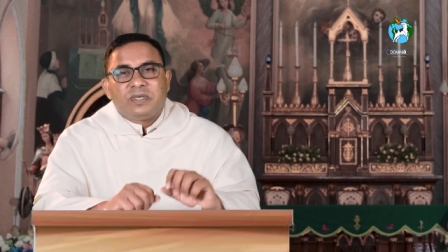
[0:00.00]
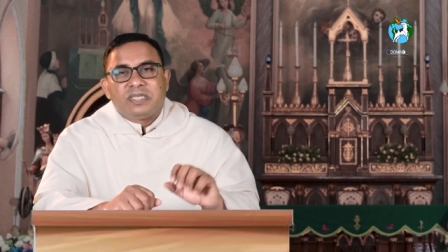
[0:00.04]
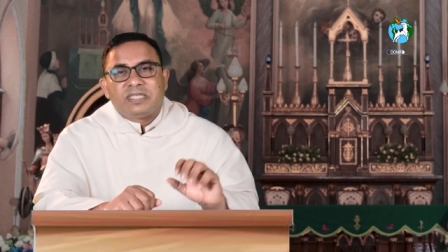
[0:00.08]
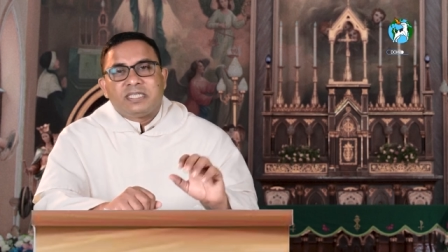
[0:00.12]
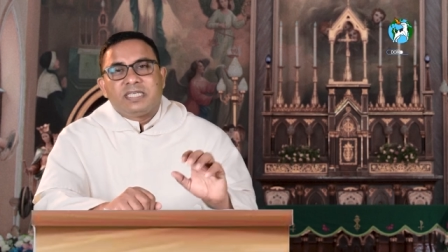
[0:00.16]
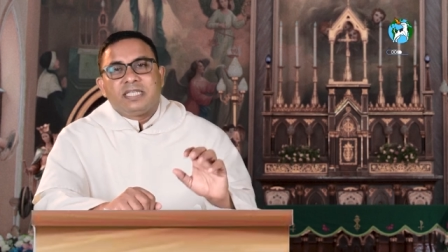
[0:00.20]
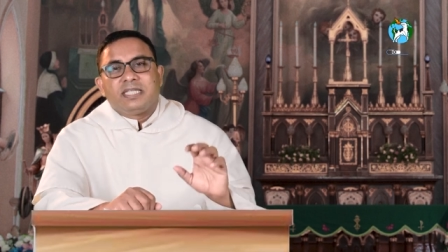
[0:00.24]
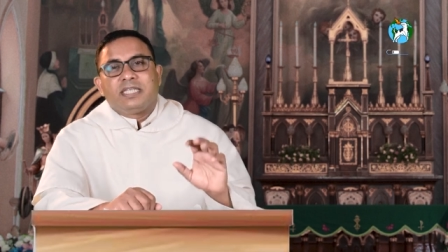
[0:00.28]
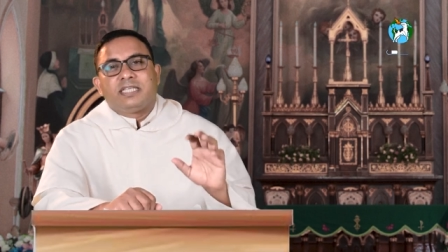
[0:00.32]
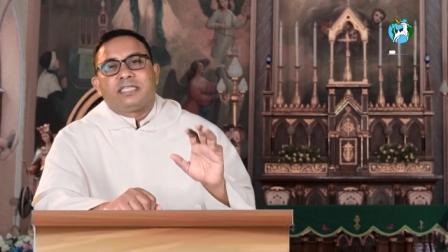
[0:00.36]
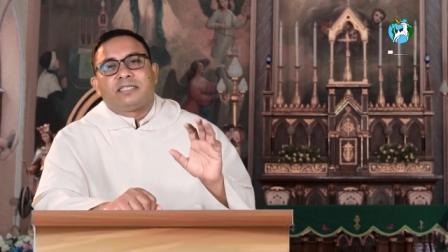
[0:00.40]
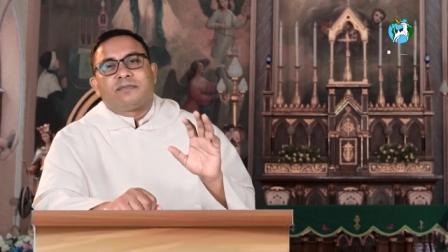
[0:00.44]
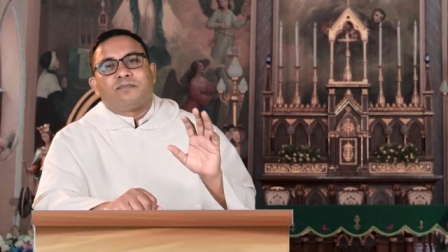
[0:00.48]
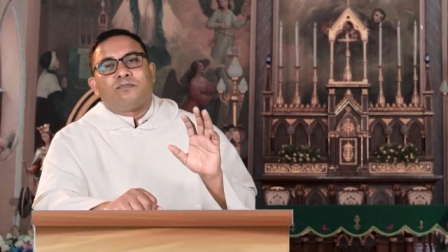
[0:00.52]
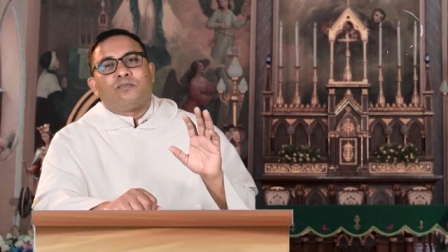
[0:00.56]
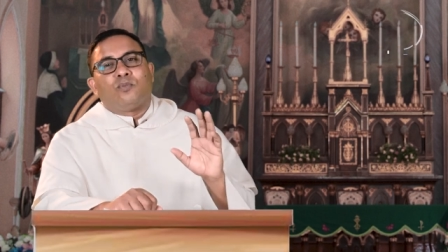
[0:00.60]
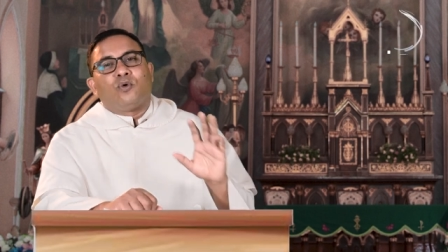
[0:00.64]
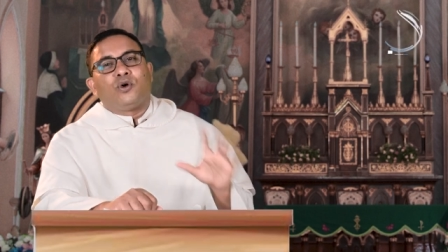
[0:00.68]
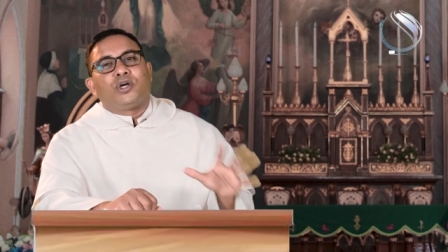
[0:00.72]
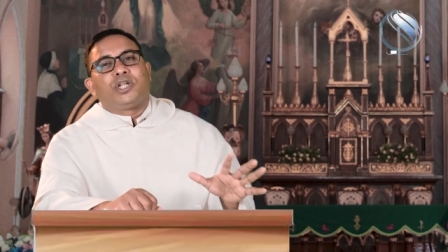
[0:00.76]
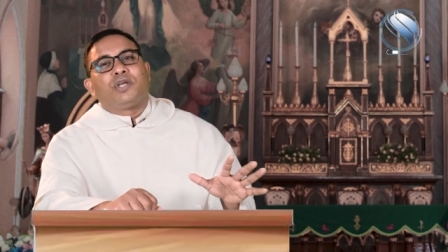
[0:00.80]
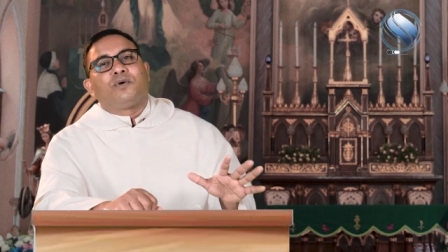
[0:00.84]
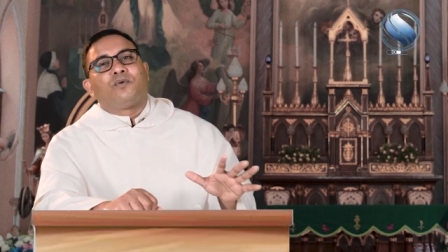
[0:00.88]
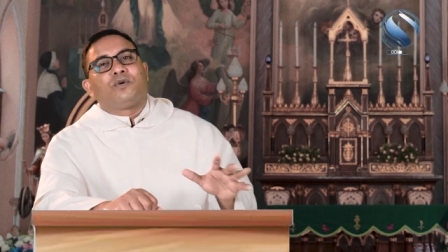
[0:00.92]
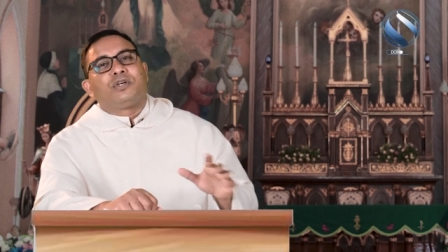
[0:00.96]
we see these
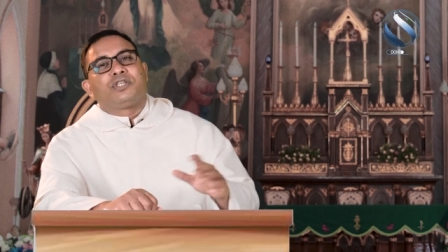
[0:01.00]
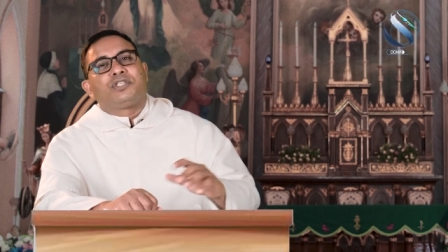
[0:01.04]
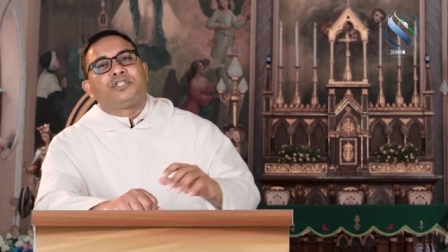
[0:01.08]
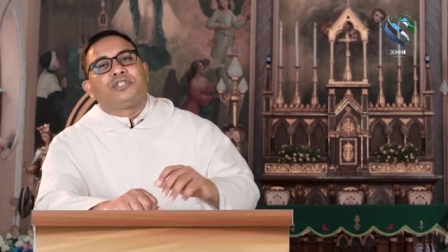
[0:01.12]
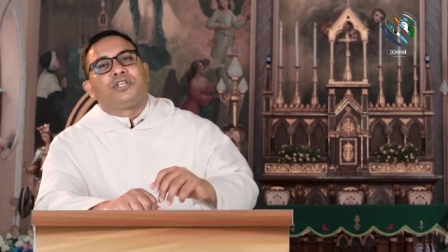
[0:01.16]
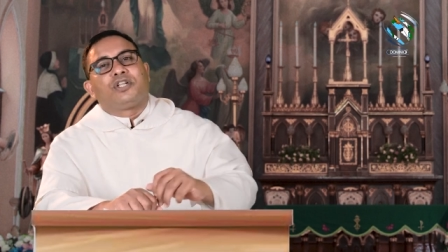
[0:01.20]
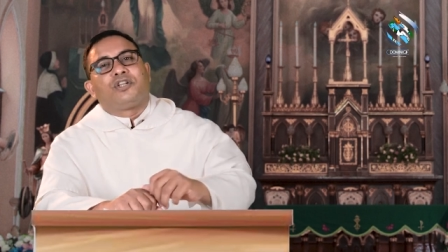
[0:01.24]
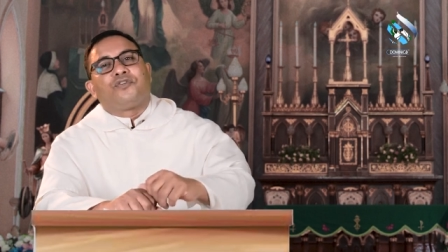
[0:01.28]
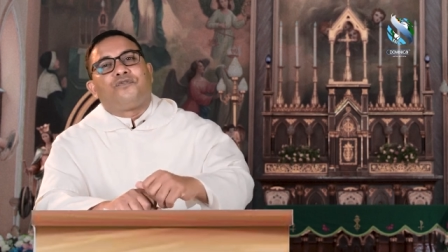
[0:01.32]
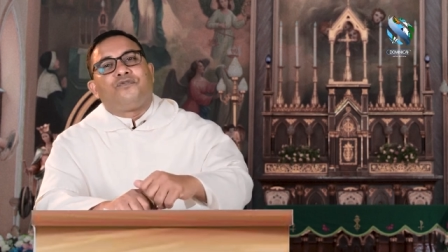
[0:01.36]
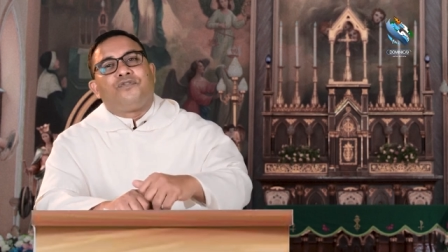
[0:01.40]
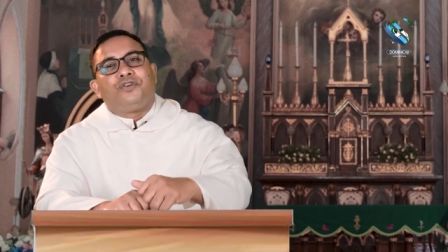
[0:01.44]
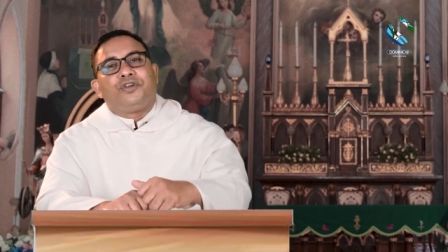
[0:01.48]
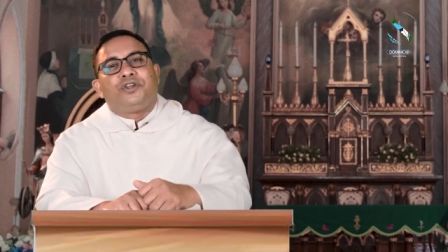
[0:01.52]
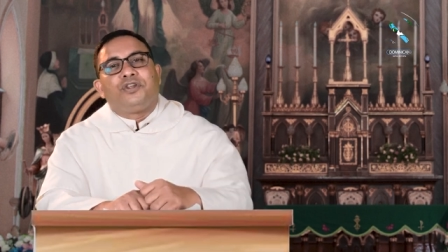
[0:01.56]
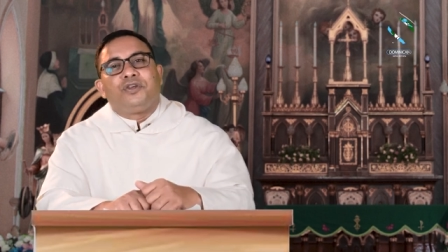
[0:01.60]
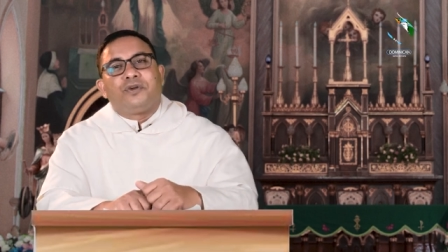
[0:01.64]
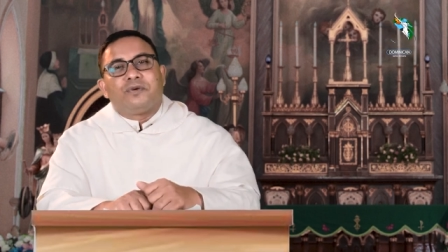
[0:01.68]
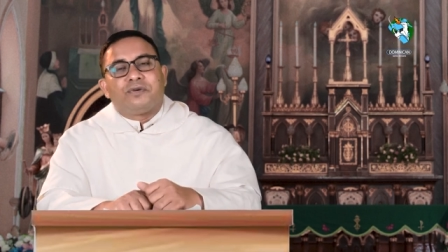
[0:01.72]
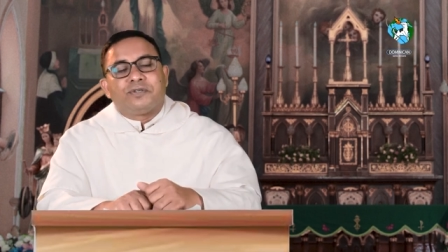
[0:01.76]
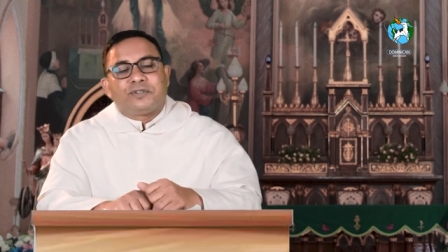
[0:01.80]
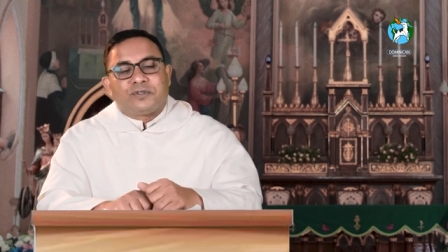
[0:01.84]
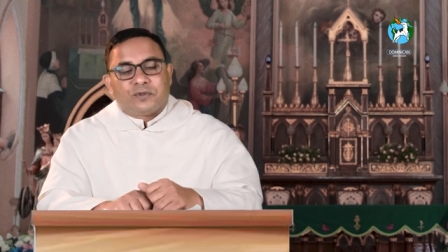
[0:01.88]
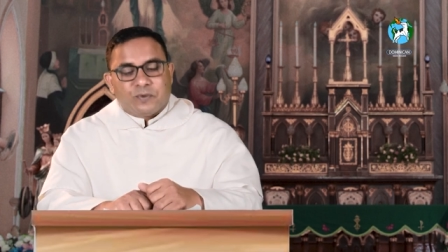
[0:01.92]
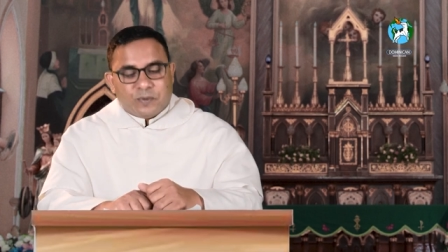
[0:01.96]
motivational
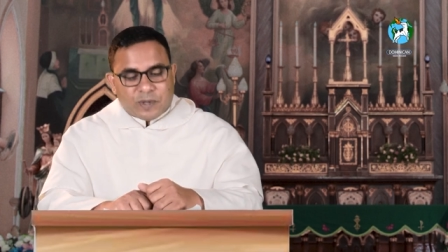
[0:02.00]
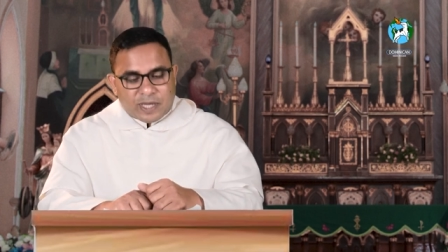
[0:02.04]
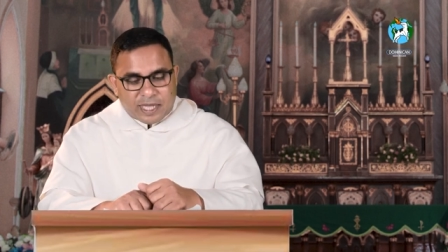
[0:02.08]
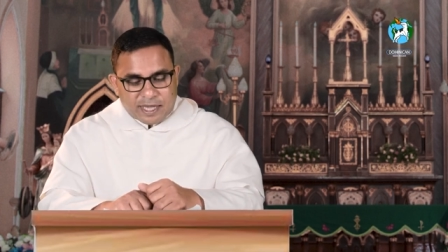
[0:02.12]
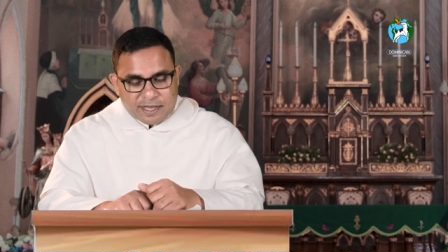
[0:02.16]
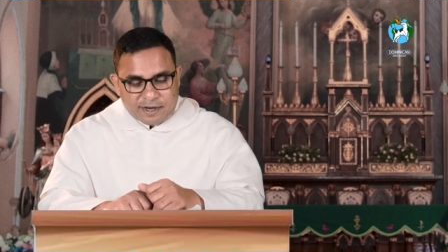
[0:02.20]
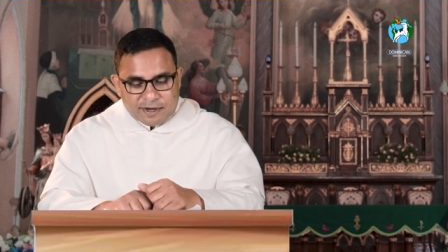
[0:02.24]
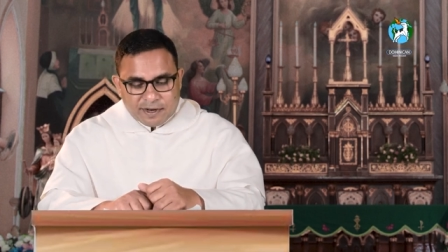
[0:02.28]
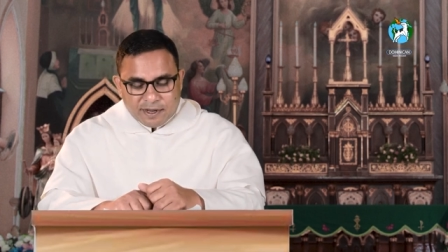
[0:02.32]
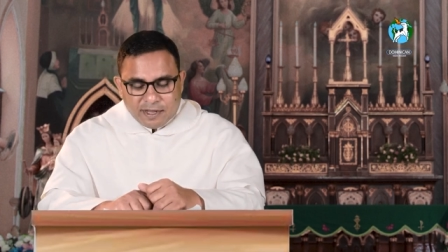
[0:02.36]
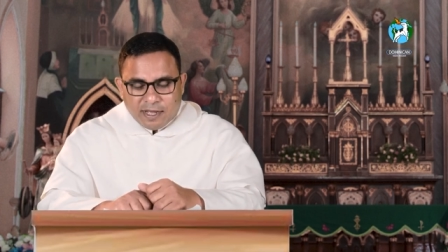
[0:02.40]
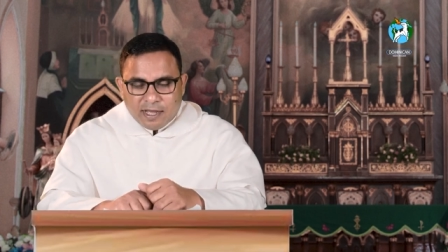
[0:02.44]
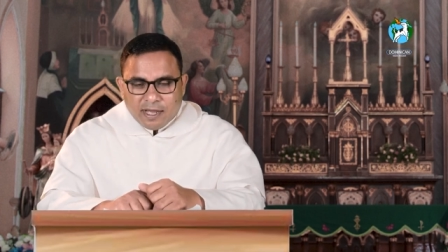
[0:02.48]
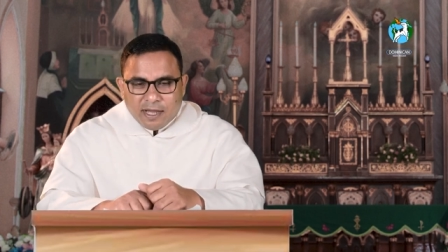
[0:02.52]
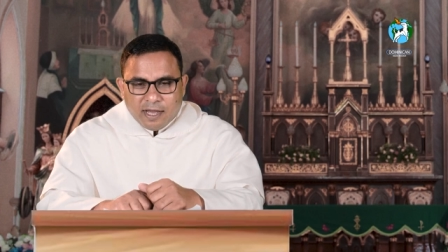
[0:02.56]
videos where